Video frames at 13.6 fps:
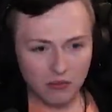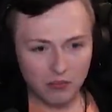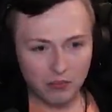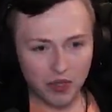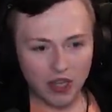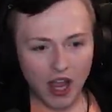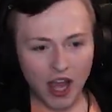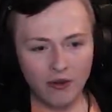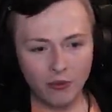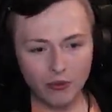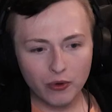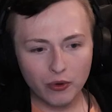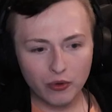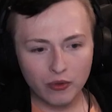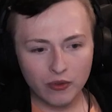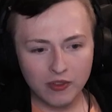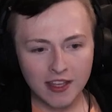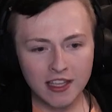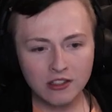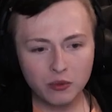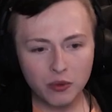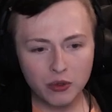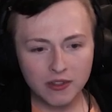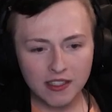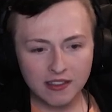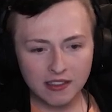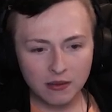Blood root. These
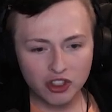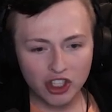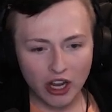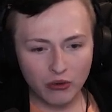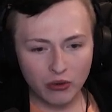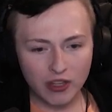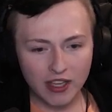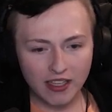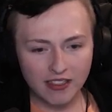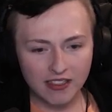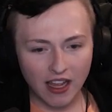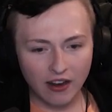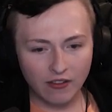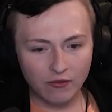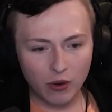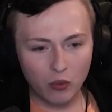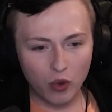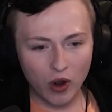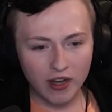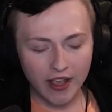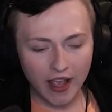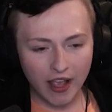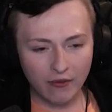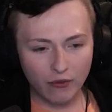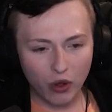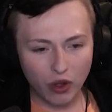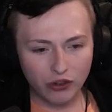root systems generally extend from one
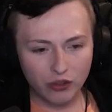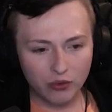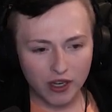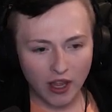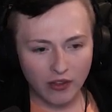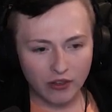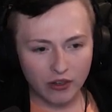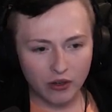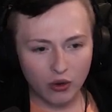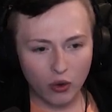cave wall to another.